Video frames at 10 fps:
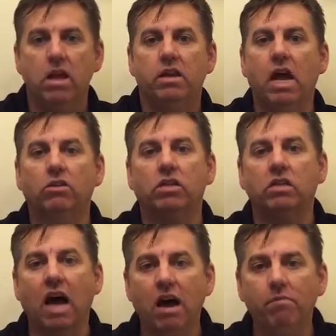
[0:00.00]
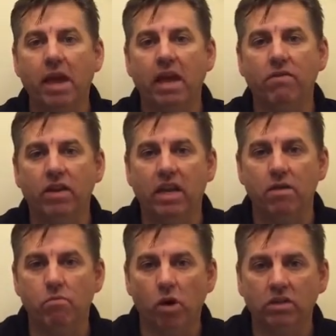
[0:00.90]
Now, some may even
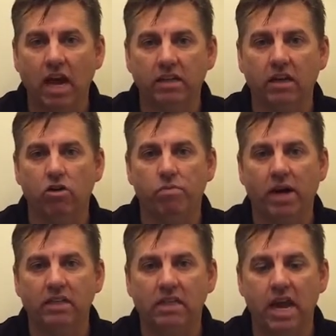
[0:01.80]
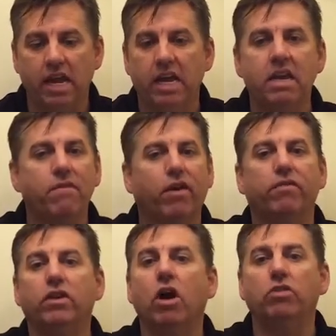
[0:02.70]
get more technical by saying it never
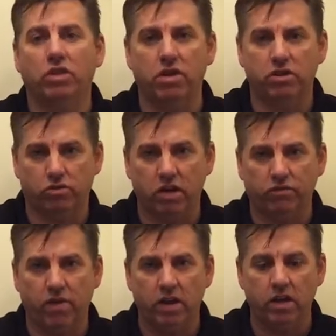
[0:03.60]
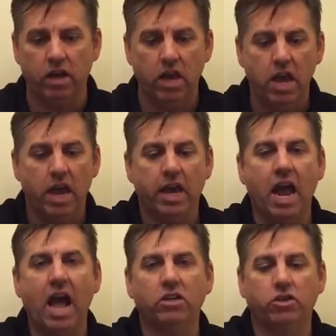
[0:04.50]
even goes into the trust fund. It
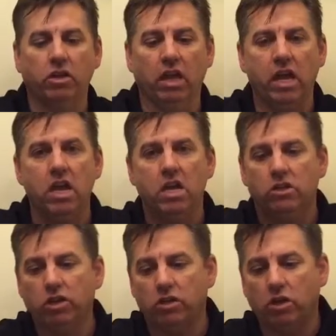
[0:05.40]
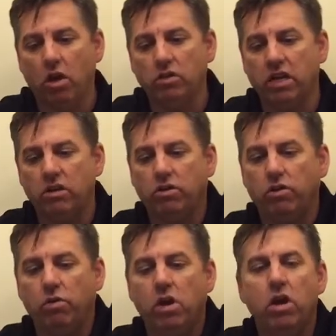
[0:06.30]
actually just goes
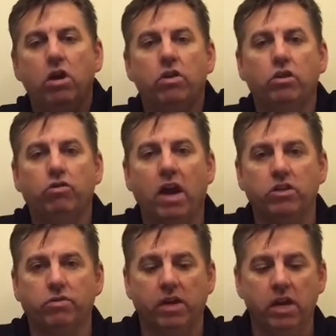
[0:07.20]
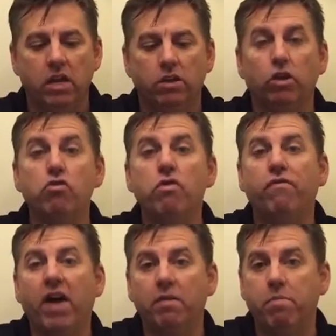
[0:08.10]
into the Treasury, the
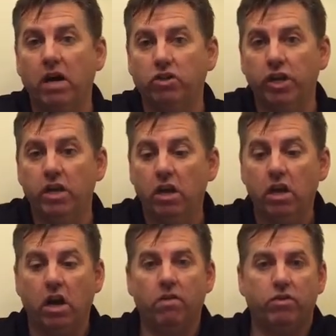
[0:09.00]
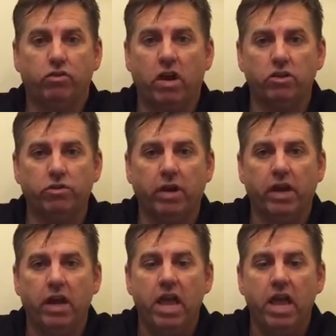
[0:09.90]
unified budget of the Treasury.